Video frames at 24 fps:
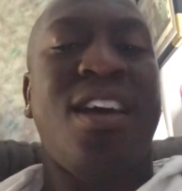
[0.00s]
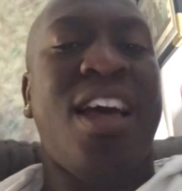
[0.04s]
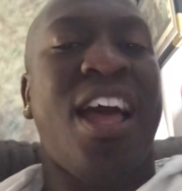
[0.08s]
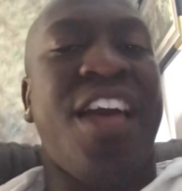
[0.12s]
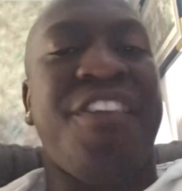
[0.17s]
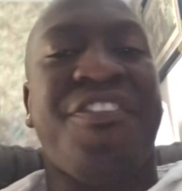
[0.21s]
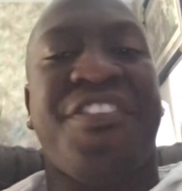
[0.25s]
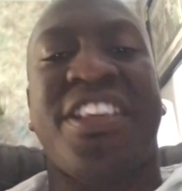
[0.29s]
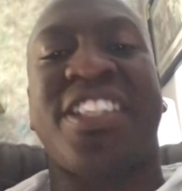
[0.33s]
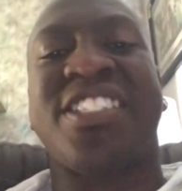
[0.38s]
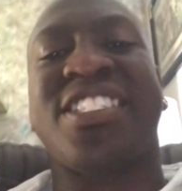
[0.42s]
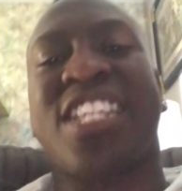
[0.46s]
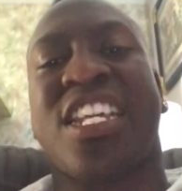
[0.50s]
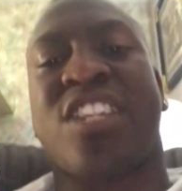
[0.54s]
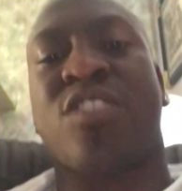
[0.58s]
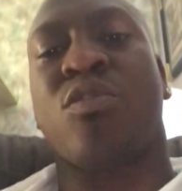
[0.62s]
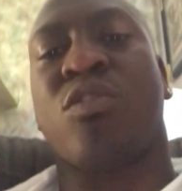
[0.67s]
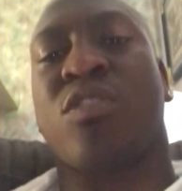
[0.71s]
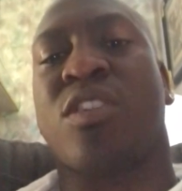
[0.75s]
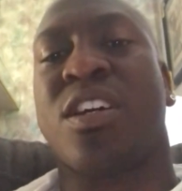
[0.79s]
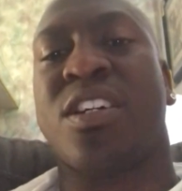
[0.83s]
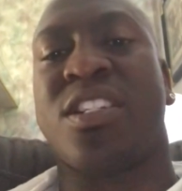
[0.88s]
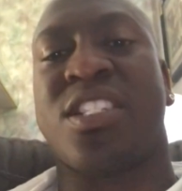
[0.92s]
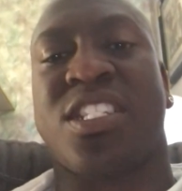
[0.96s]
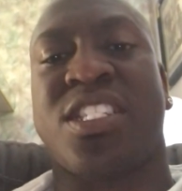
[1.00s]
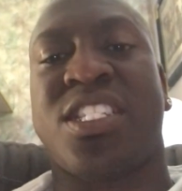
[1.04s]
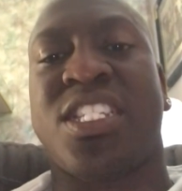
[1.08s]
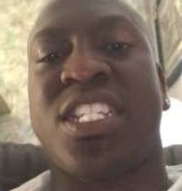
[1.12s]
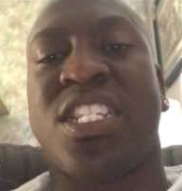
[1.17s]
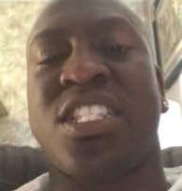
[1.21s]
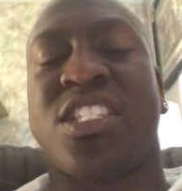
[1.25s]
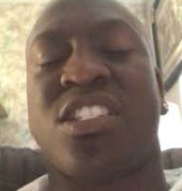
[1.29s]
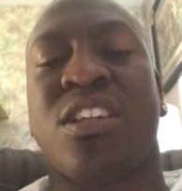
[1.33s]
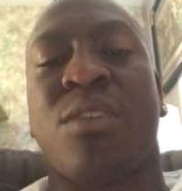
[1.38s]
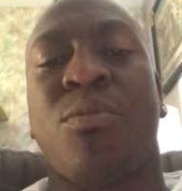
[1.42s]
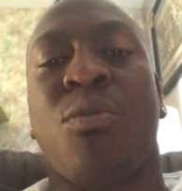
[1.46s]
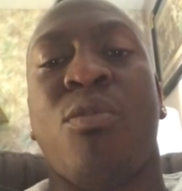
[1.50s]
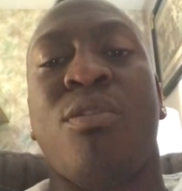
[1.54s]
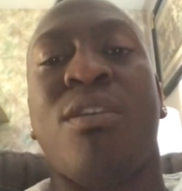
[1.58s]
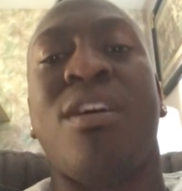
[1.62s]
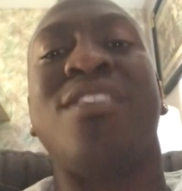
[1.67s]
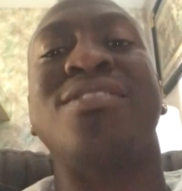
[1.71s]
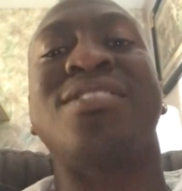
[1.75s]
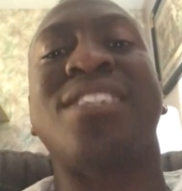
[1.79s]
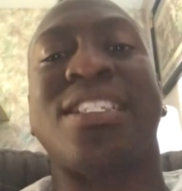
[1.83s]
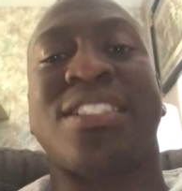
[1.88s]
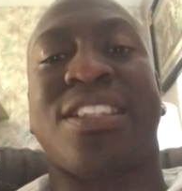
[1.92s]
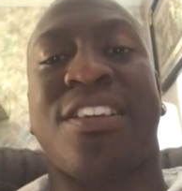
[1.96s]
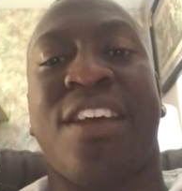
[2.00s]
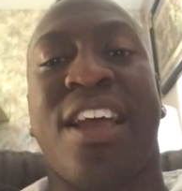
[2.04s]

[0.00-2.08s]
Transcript: I think he's got to go cut his teeth somewhere else as